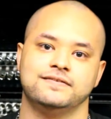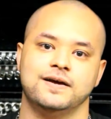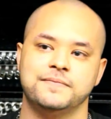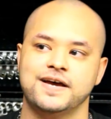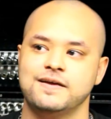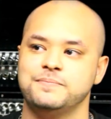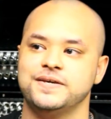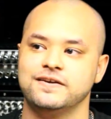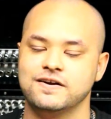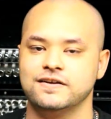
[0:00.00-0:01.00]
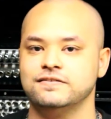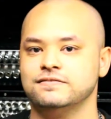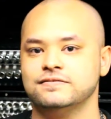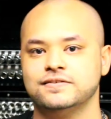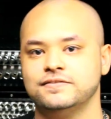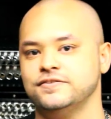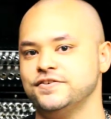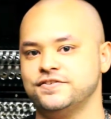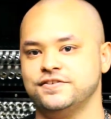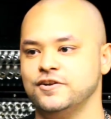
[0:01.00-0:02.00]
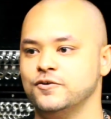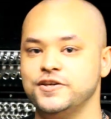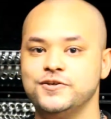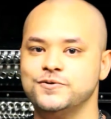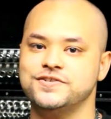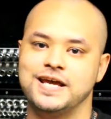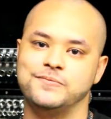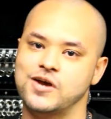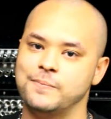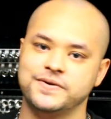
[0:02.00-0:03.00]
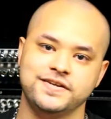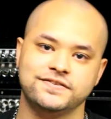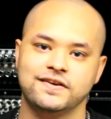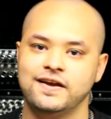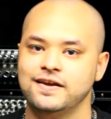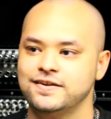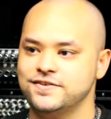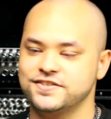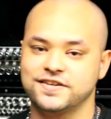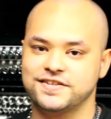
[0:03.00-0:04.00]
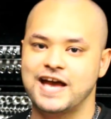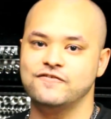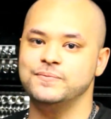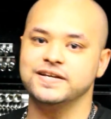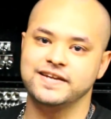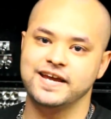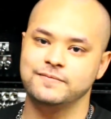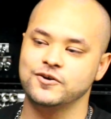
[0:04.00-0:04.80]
I'm not big on just, huge name companies just because they have a big name.